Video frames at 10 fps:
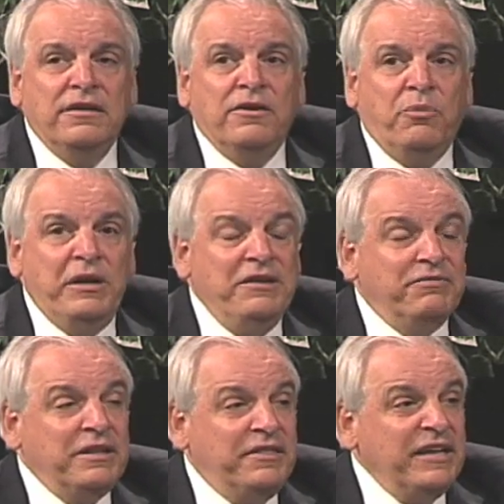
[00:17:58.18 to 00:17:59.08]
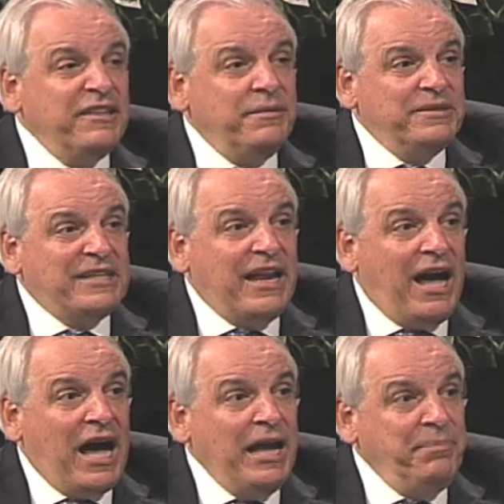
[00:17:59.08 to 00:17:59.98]
We didn't really think of them as that
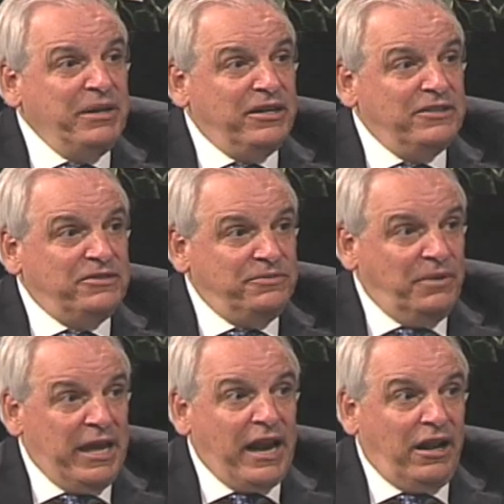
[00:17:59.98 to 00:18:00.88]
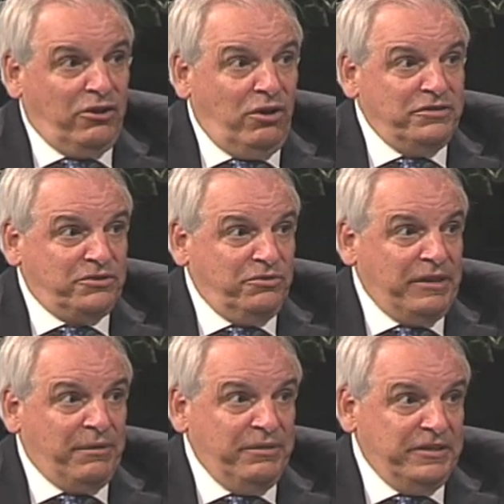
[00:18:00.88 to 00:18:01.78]
high because when I got out of law school,
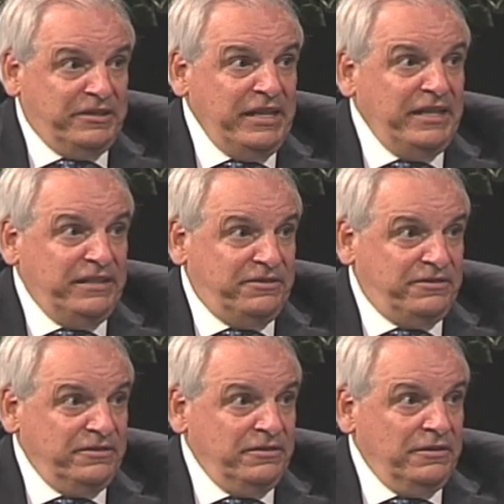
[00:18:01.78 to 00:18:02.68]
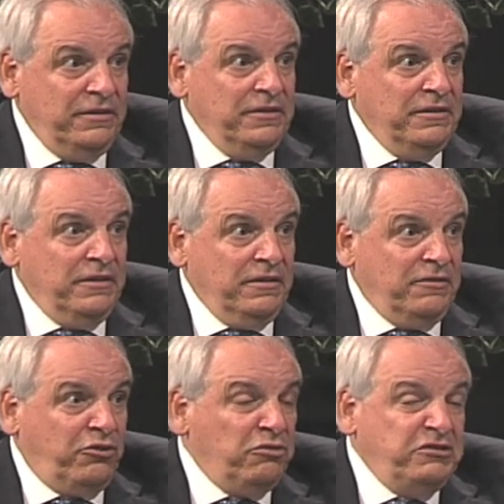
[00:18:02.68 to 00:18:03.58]
they were in the teens.
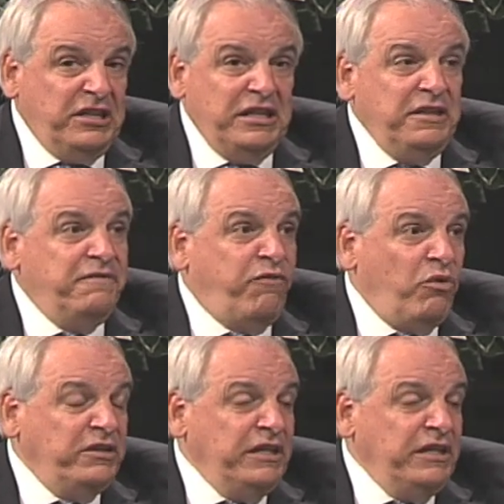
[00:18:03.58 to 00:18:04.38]
13, 14,